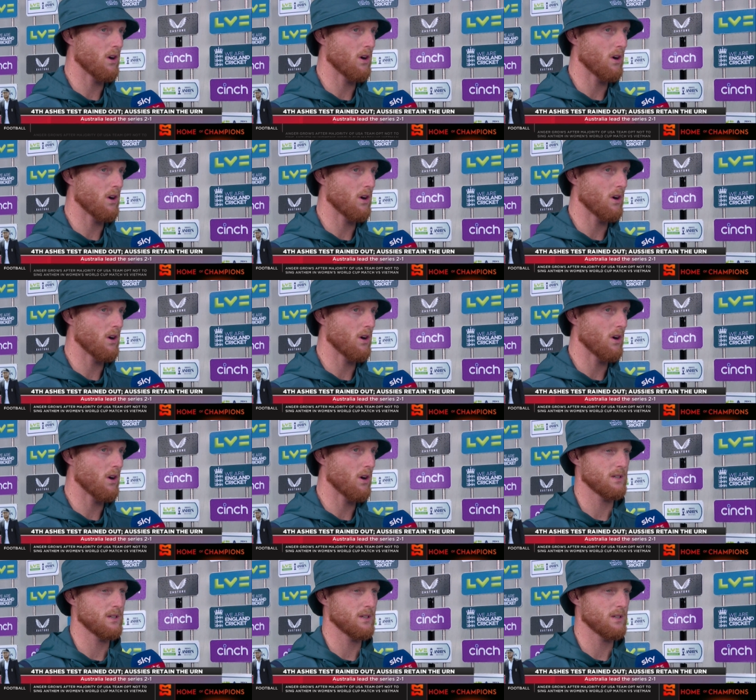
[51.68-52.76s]
And
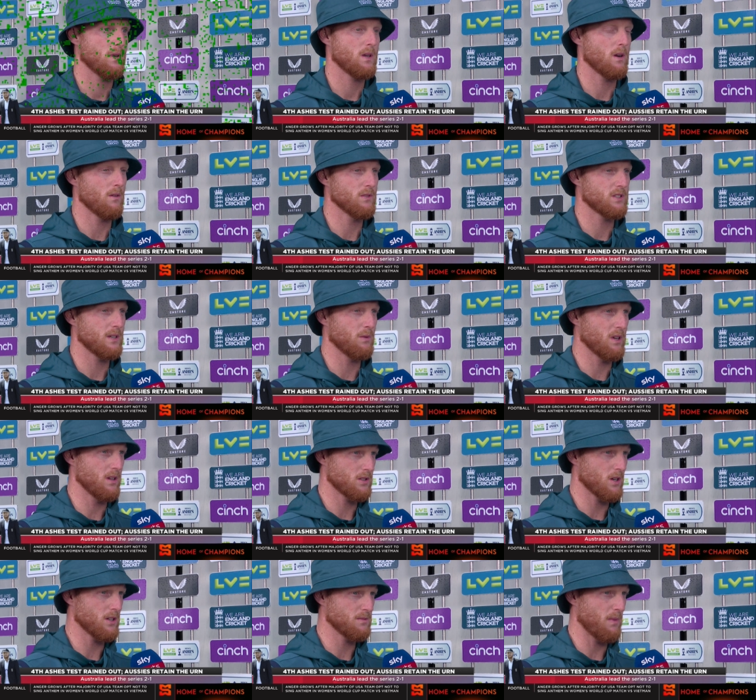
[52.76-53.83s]
um, you know, obviously
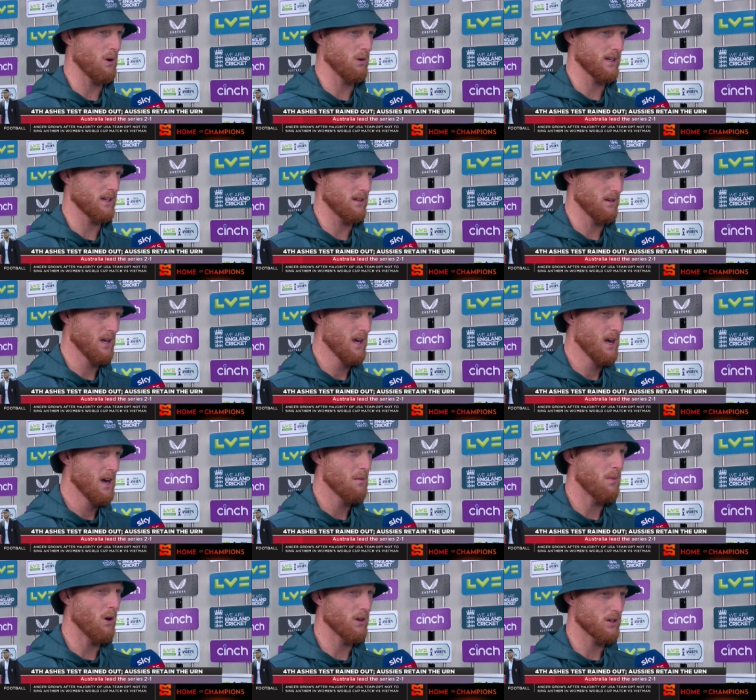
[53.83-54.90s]
winning the toss bowling and
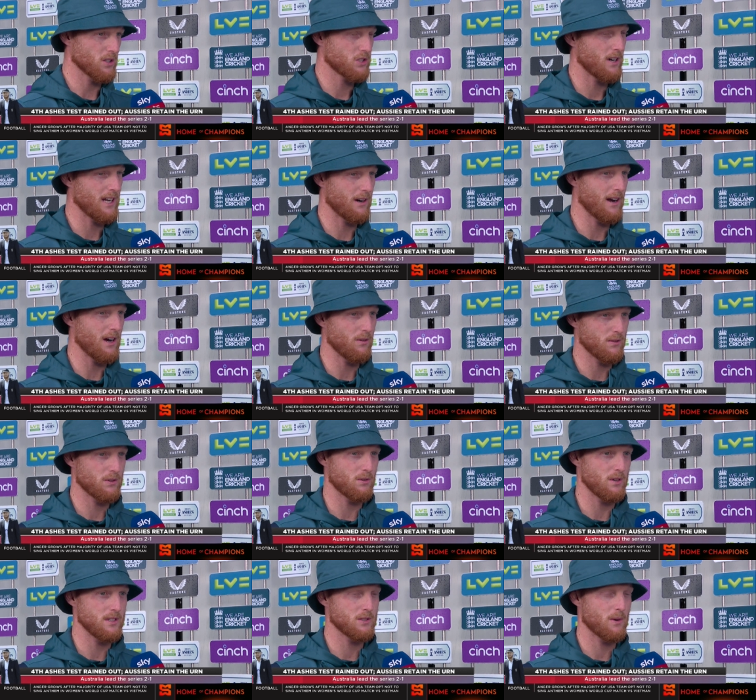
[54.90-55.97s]
bowling Australia out
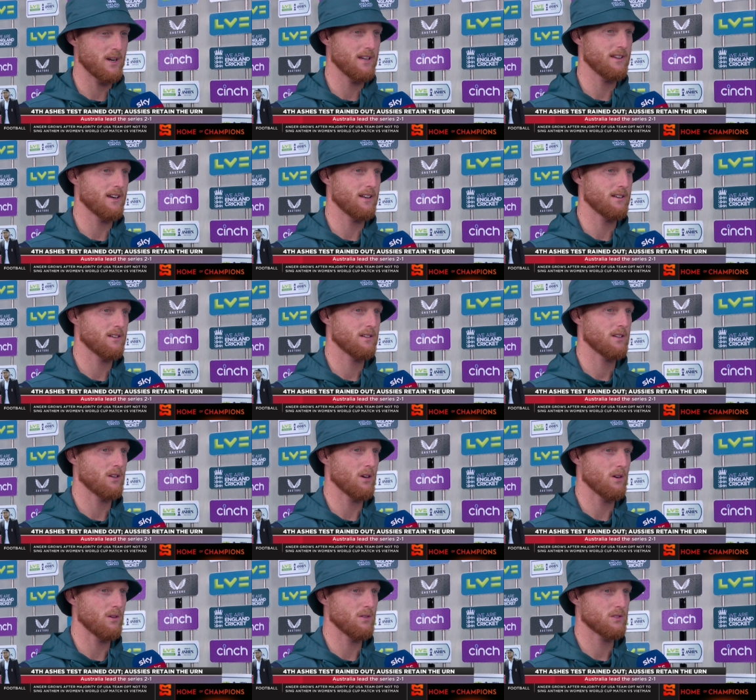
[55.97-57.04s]
for 320, then
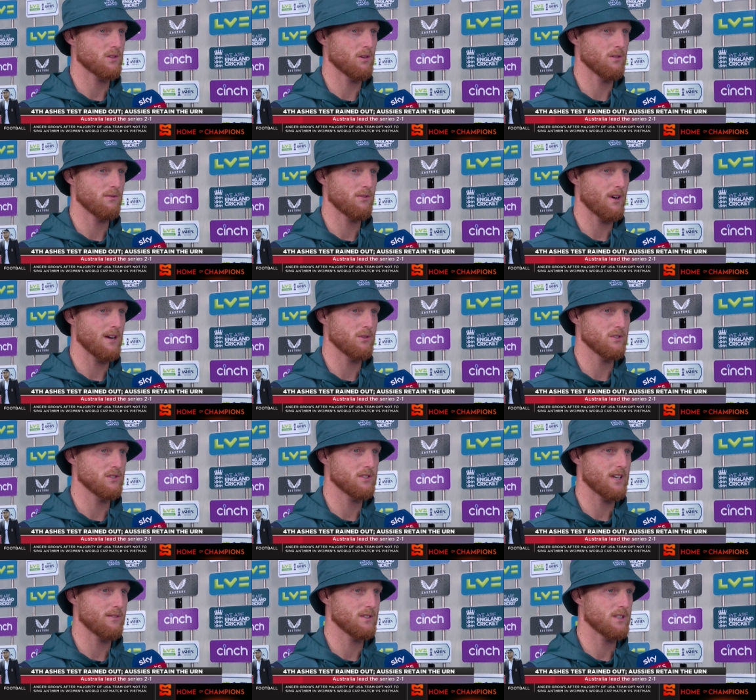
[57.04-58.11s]
you know scoring
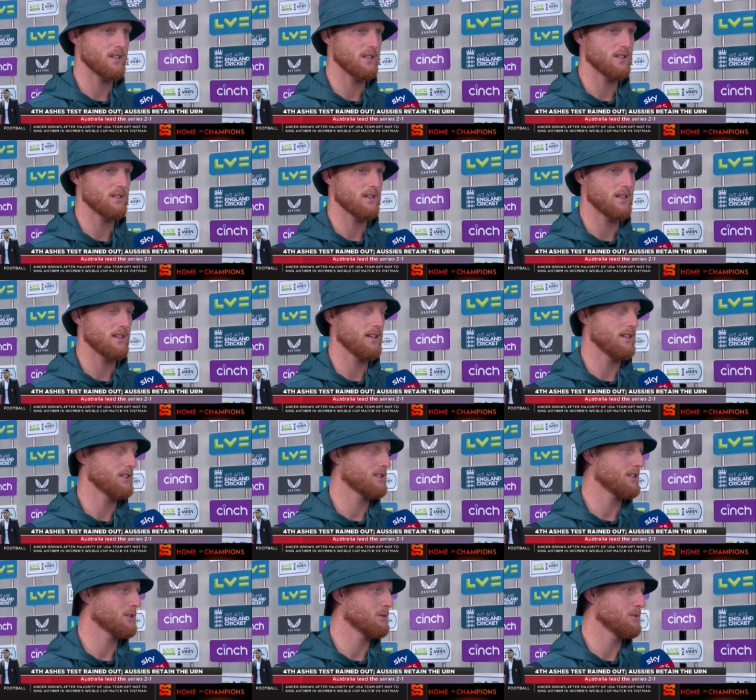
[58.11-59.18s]
570 at, at
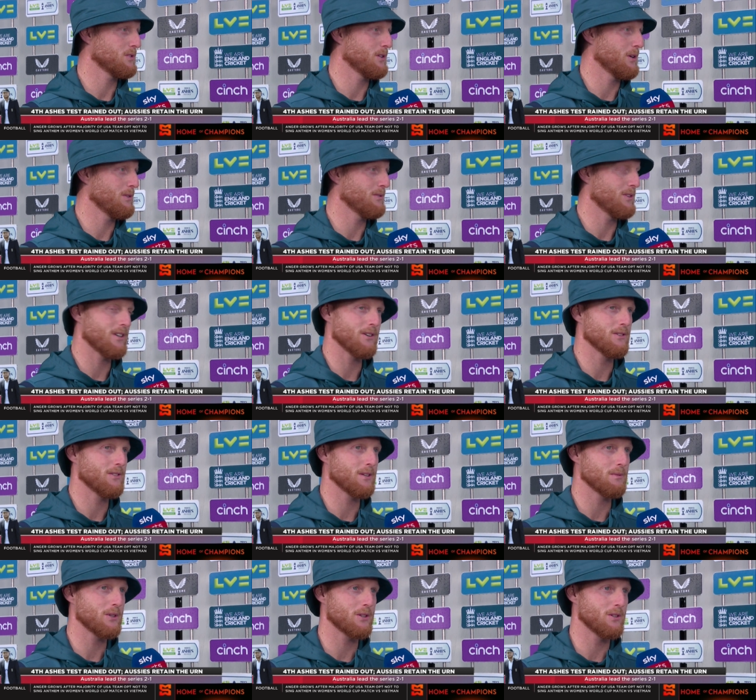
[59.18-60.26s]
nearly six runs and over. I
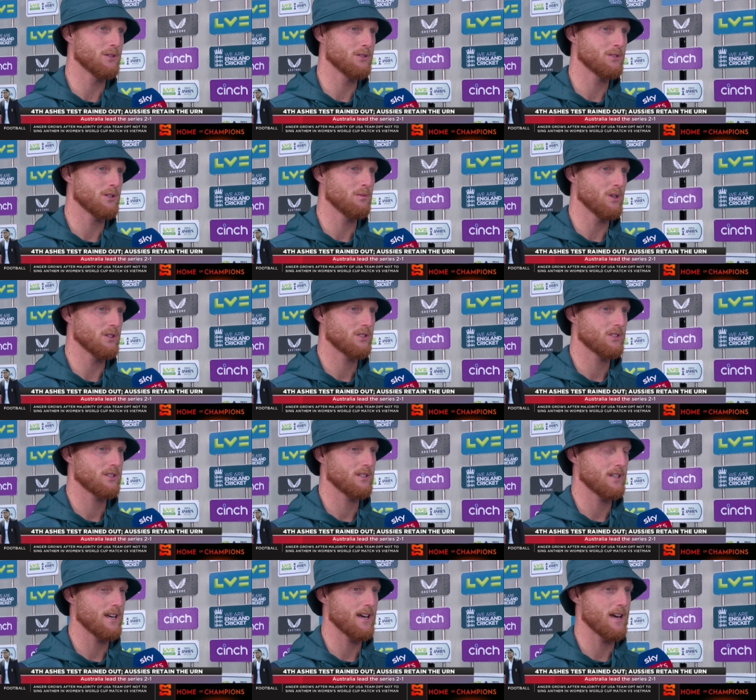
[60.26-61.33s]
don't think we could have done too
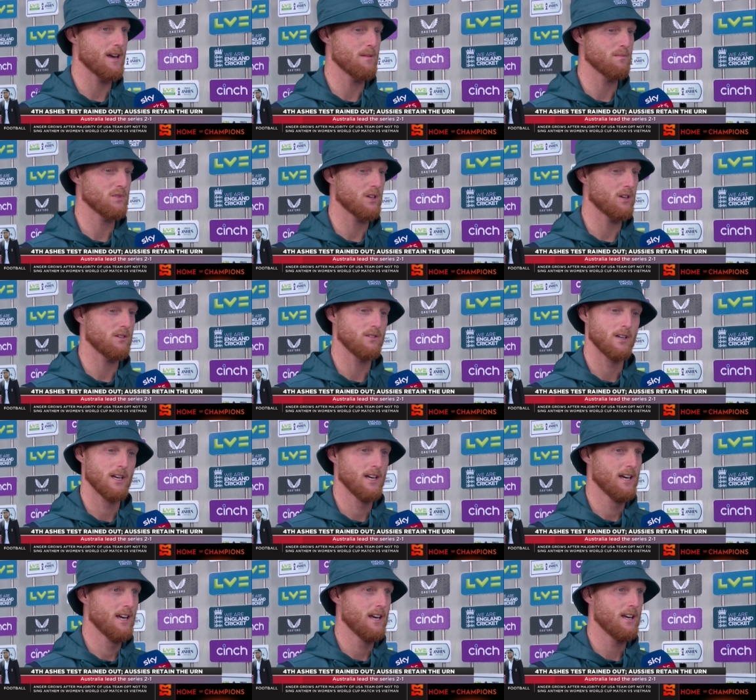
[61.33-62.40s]
much. Um,
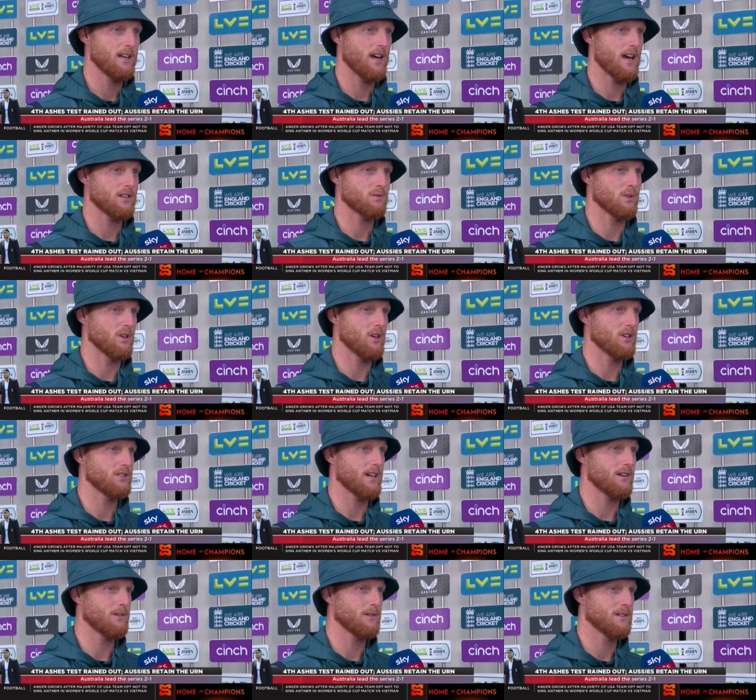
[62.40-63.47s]
so yeah, it's one of
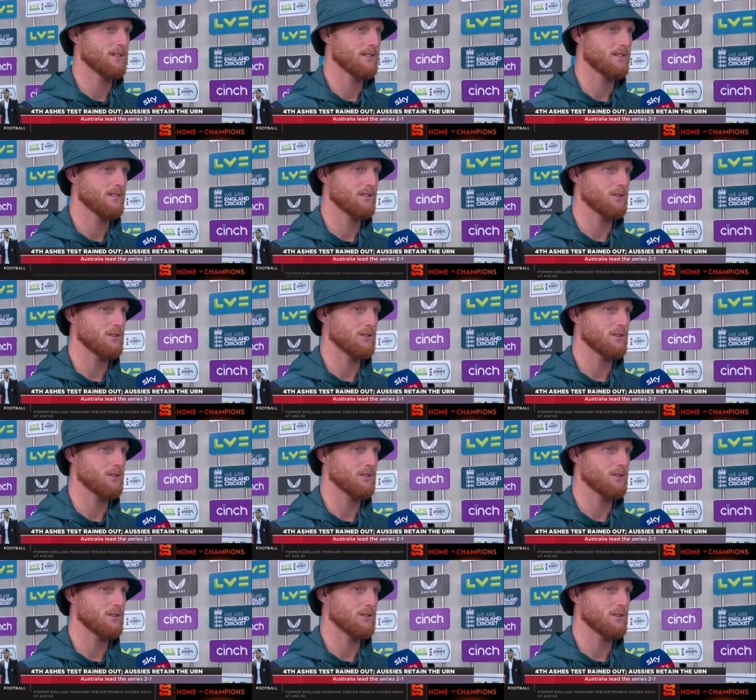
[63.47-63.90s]
those that'll